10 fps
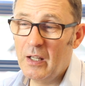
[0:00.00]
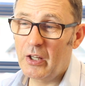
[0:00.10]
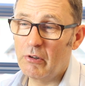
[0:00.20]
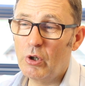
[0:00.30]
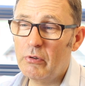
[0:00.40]

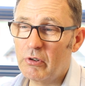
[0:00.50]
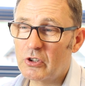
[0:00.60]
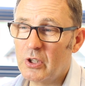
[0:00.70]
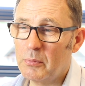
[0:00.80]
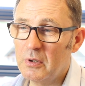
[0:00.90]
There are, for
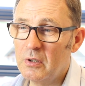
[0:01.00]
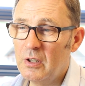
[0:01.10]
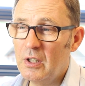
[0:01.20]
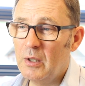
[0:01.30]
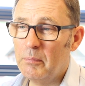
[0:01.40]
example,
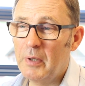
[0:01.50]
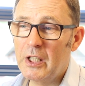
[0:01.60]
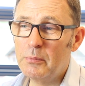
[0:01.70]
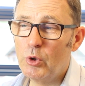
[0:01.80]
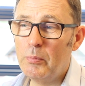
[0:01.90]

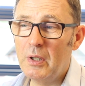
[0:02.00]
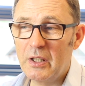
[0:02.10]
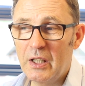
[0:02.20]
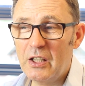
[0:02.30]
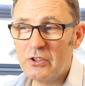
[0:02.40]
many more
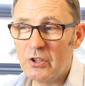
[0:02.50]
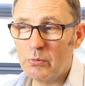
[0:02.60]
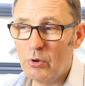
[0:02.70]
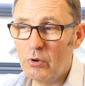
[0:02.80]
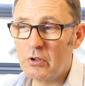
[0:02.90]
millionaires in the
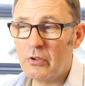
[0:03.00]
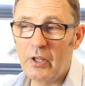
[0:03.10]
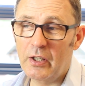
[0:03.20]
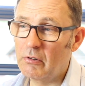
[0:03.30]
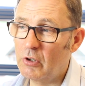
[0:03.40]
world
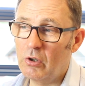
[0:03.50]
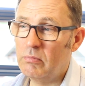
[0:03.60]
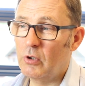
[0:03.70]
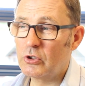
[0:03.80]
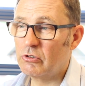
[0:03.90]
than there are
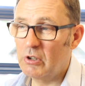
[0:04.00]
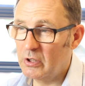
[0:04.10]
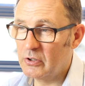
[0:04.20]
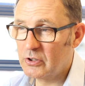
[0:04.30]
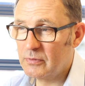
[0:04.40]

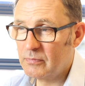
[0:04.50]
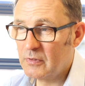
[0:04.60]
Australians.